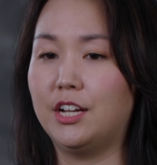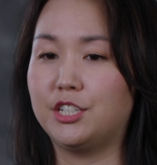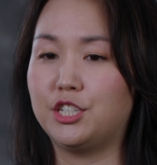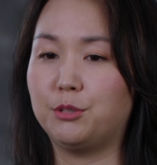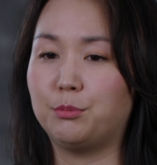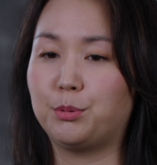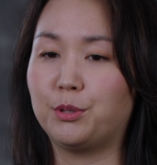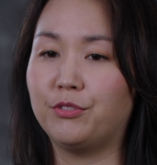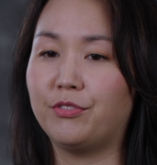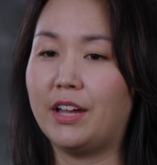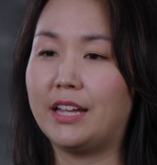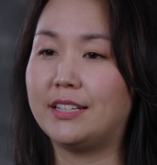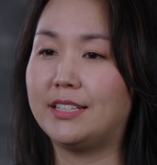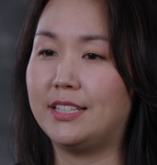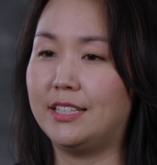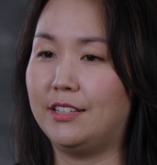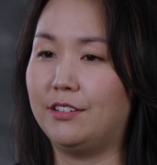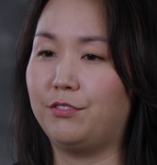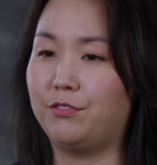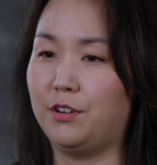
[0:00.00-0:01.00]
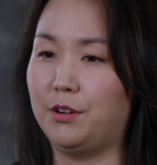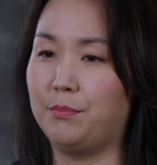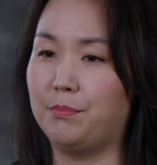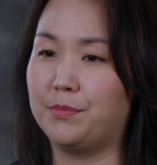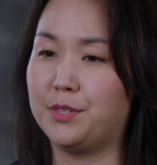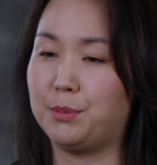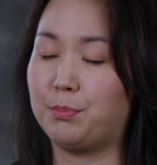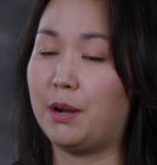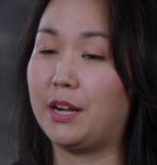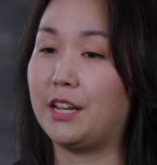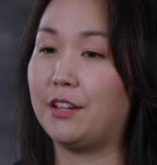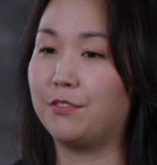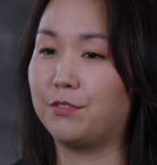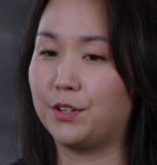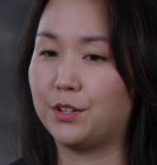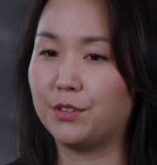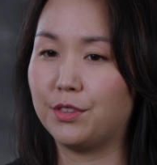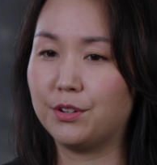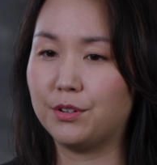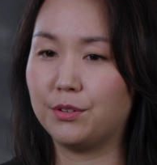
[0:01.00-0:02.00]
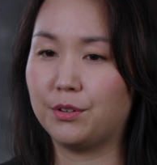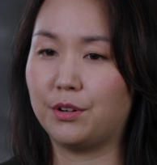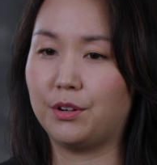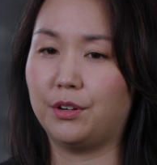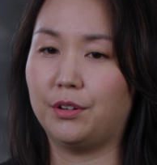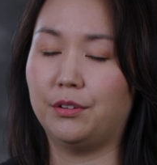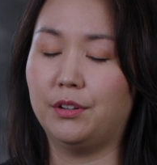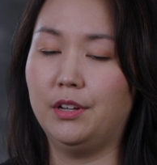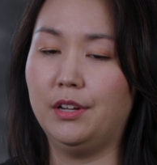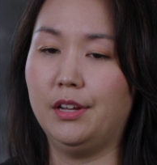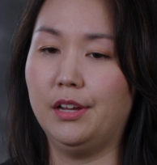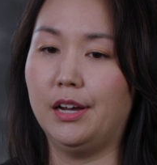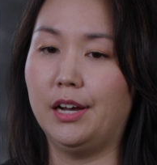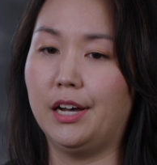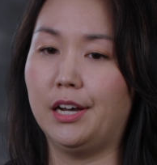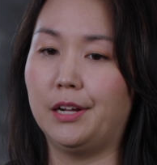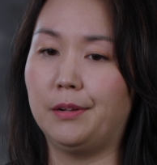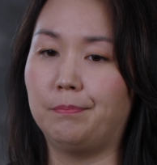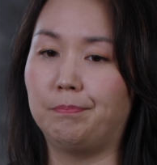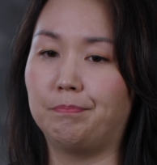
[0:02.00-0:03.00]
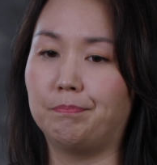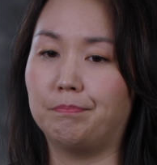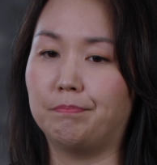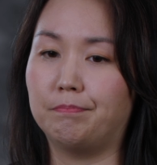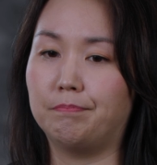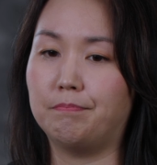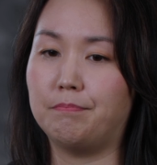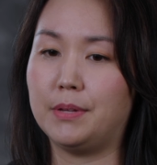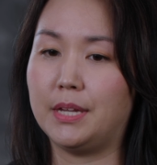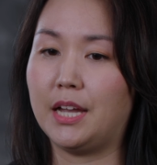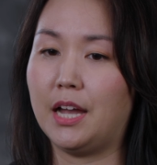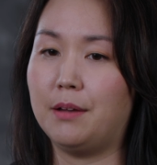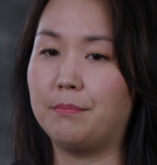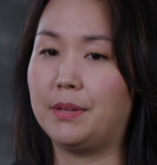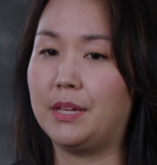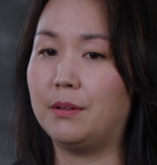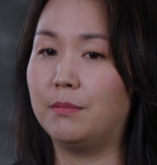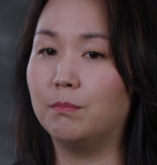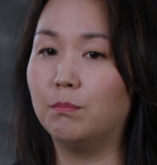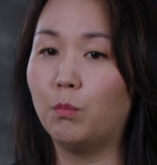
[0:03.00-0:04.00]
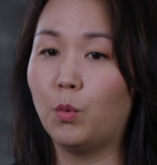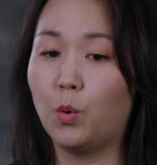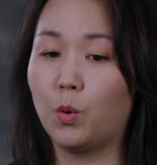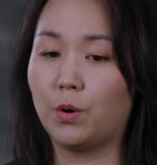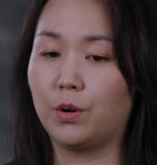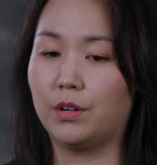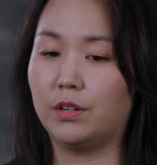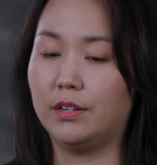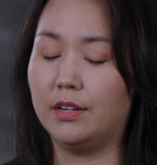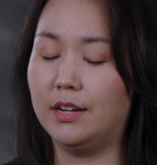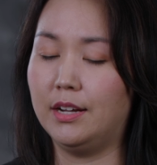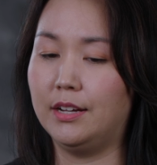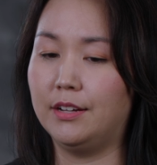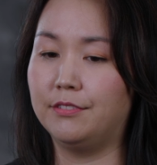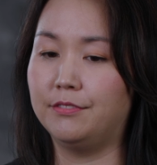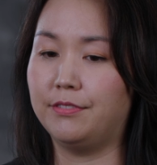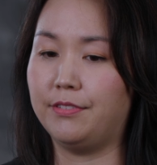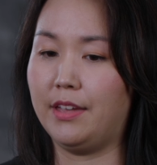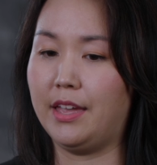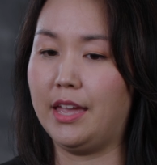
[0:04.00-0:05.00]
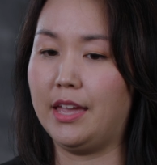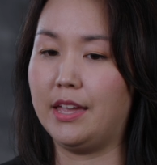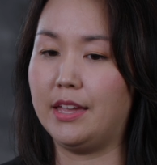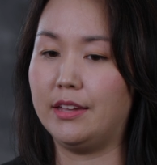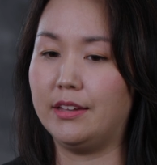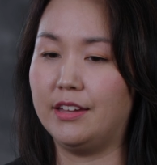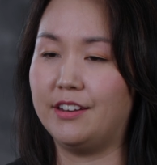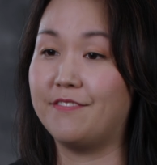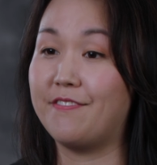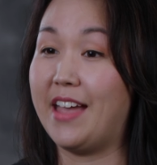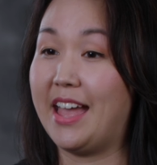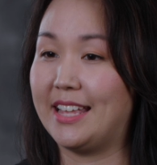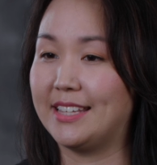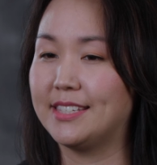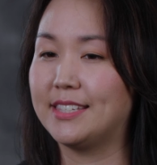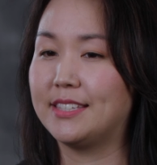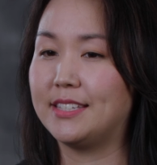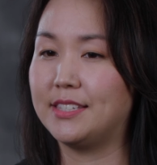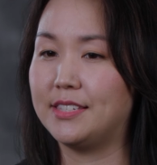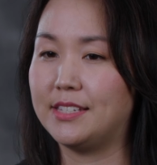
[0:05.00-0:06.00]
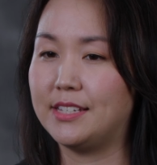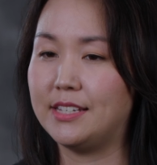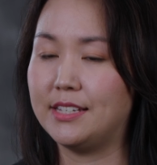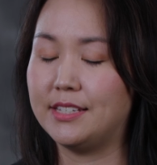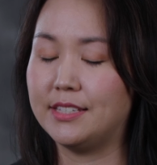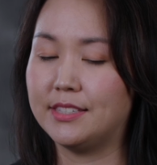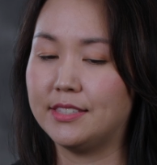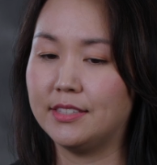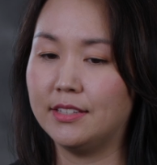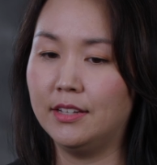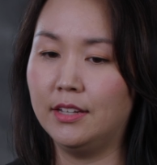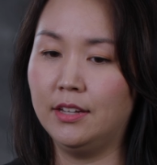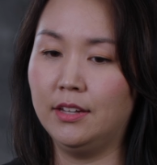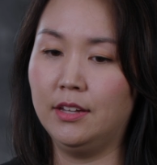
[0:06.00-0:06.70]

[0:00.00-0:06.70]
to prevent it from spreading further or becoming more of an advanced disease.